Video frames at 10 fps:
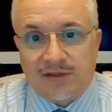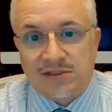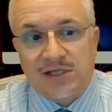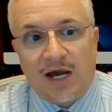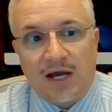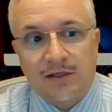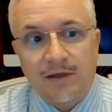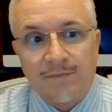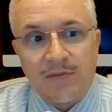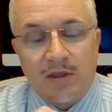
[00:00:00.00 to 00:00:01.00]
The sock,
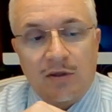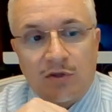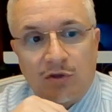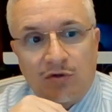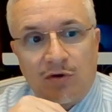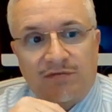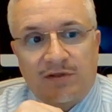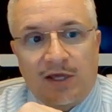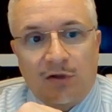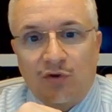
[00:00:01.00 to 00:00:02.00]
you have to
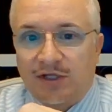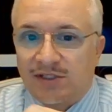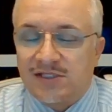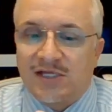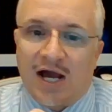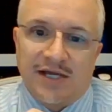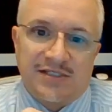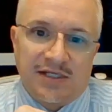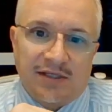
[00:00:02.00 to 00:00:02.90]
take a look at the sizing.